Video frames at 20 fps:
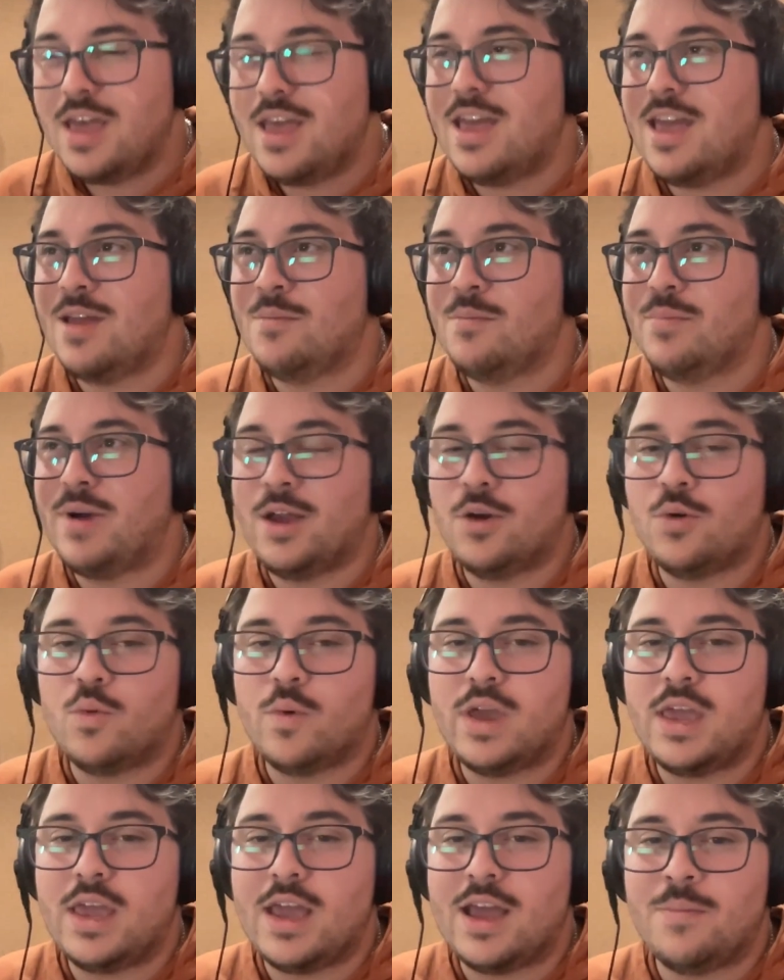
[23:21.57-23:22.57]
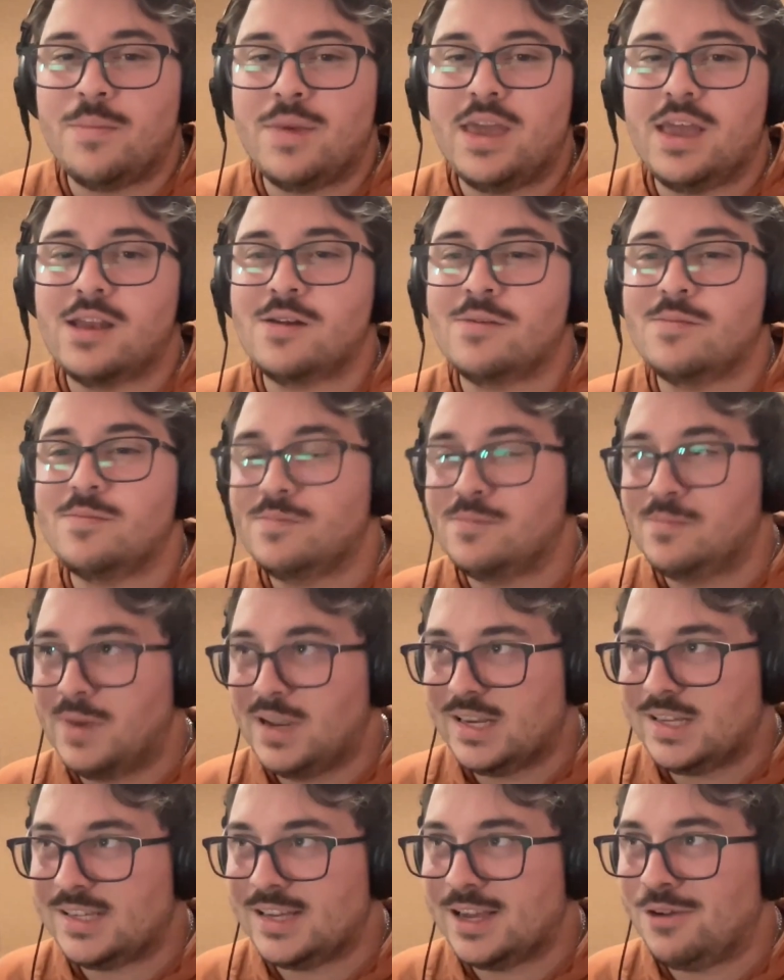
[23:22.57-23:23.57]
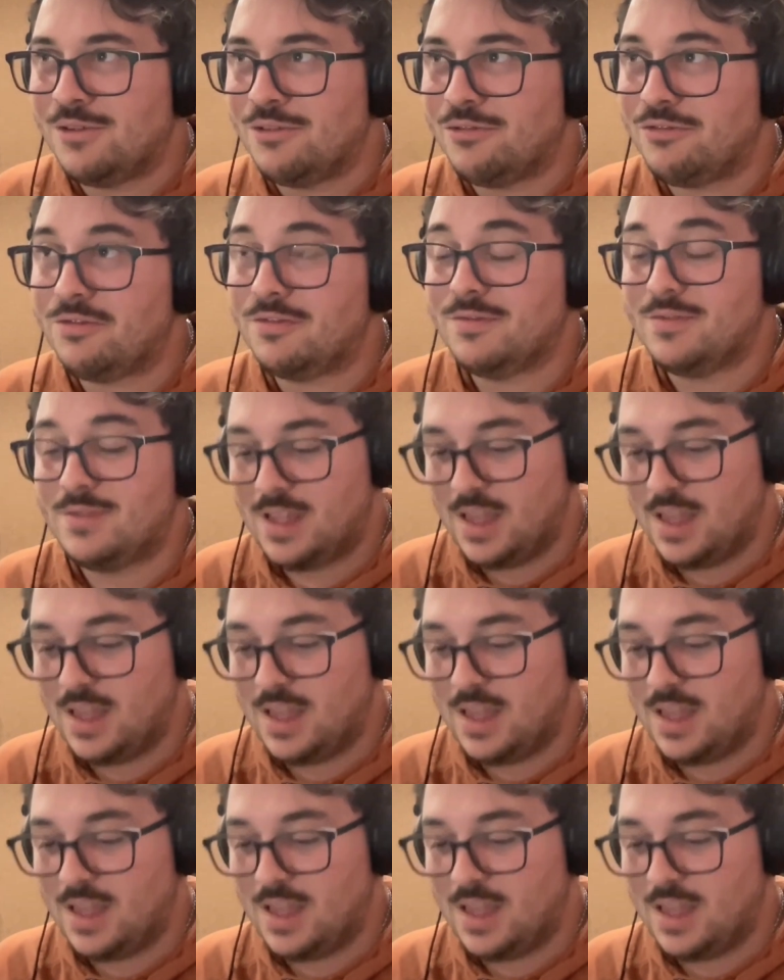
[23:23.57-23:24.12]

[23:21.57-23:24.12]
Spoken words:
and by we I mean myself,